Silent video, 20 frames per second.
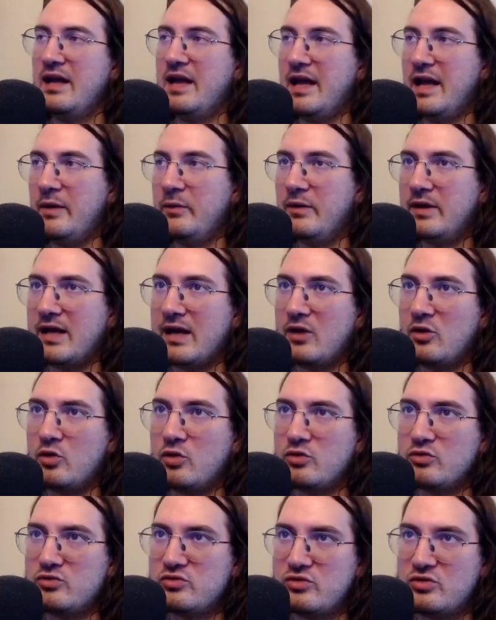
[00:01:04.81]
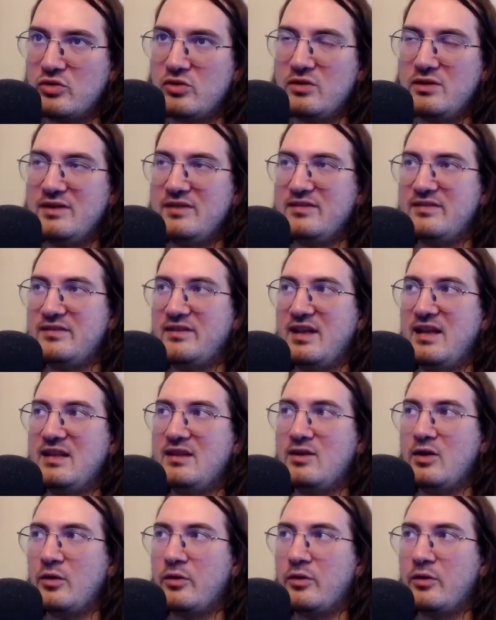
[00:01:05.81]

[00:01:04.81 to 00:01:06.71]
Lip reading: and we can control this state